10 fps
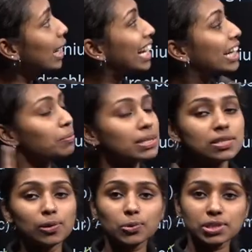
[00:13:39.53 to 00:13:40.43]
litmus
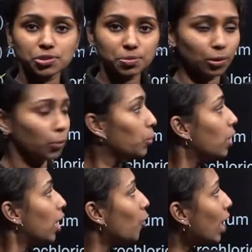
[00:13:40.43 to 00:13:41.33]
solution to blue.
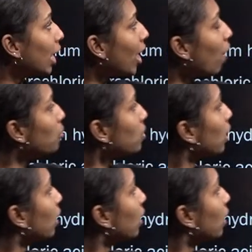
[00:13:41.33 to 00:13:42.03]
What you have to